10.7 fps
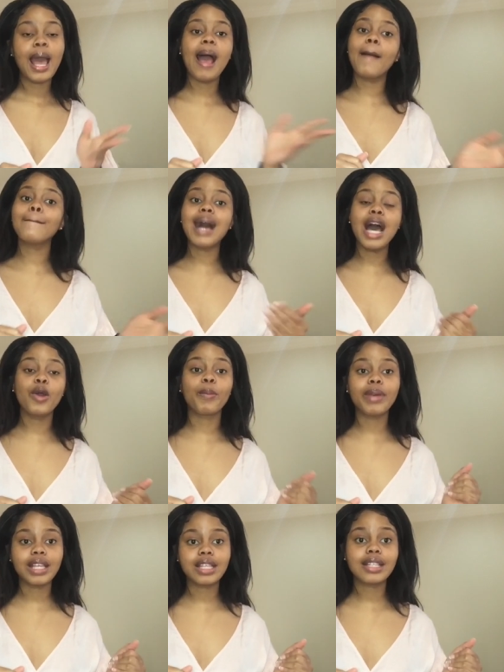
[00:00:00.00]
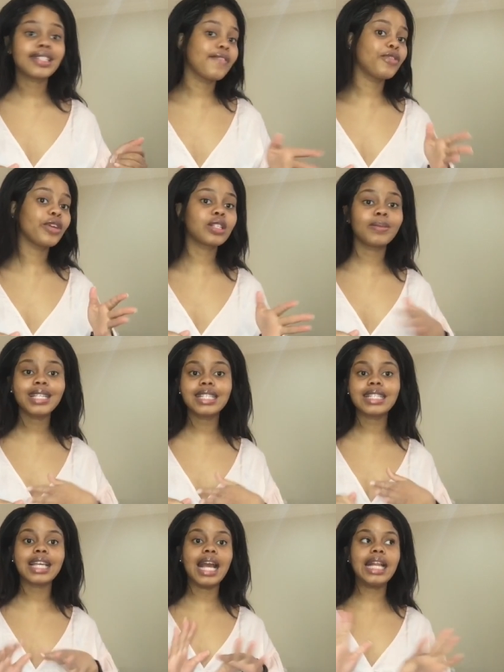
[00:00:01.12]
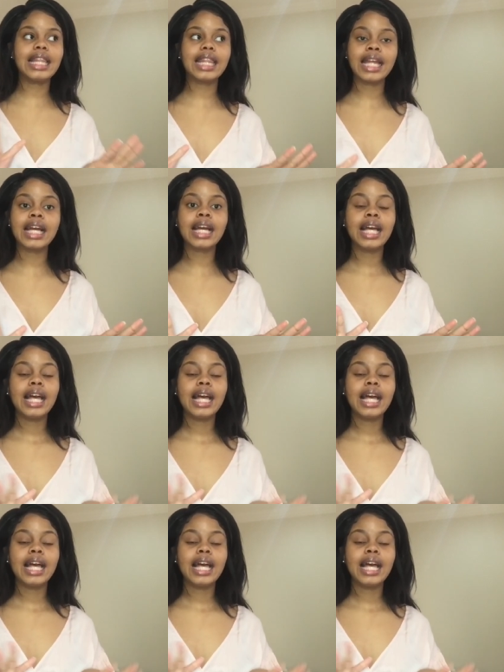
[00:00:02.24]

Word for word: and my opinions. If you experience anything